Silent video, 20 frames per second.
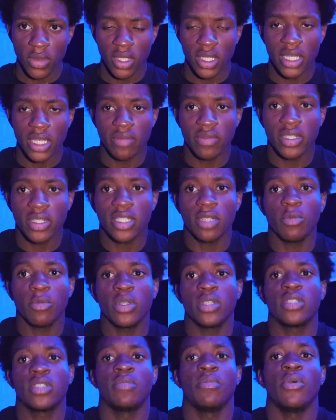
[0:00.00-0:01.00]
giving
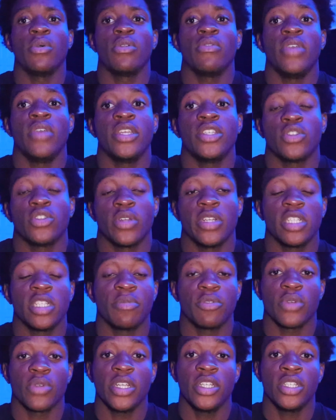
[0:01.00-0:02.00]
someone some motivation or
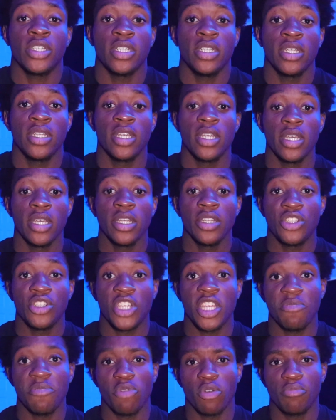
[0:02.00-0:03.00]
inspiration to
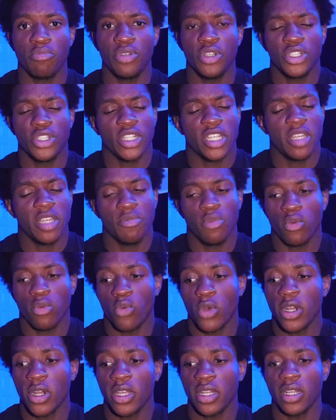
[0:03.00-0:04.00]
keep on pushing, keep on
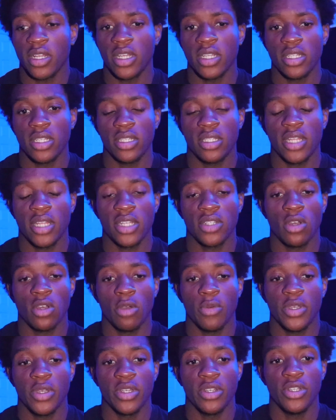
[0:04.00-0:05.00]
working, because that's all
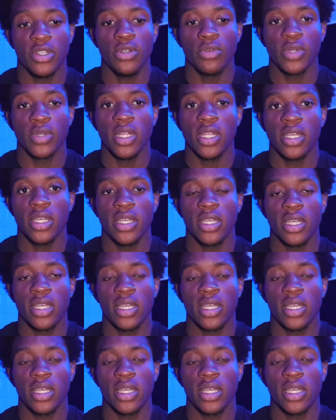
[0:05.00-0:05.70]
we can do, really,